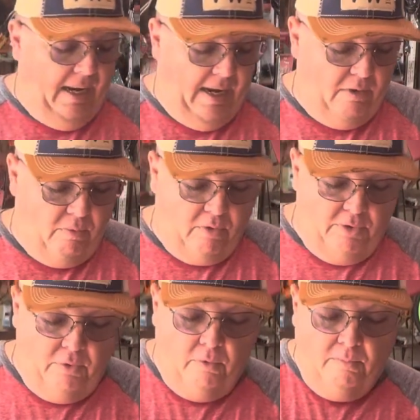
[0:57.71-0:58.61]
and we're
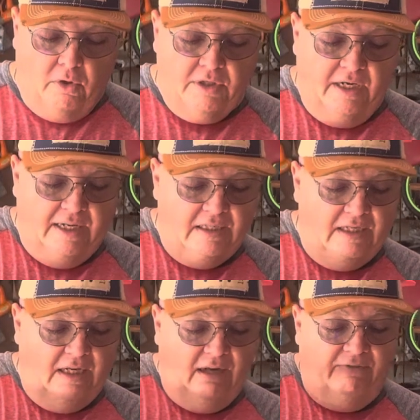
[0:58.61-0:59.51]
going to unbox it and
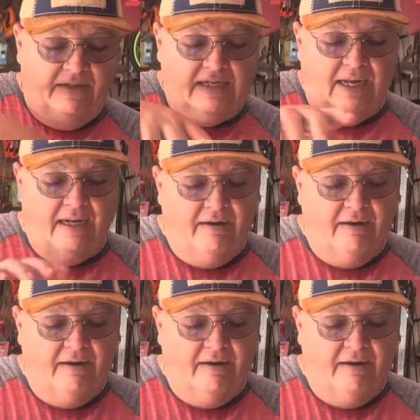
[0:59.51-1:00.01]
see if it's got